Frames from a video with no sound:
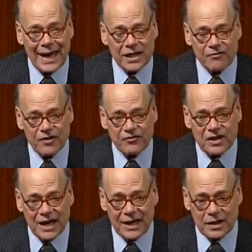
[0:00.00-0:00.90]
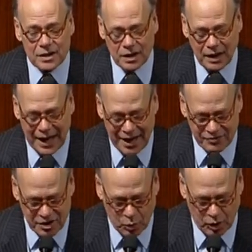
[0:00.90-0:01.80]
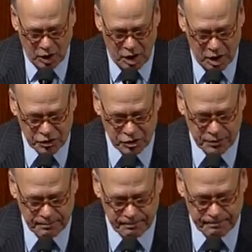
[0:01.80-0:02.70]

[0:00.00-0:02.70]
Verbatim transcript: and the 58 lives that were lost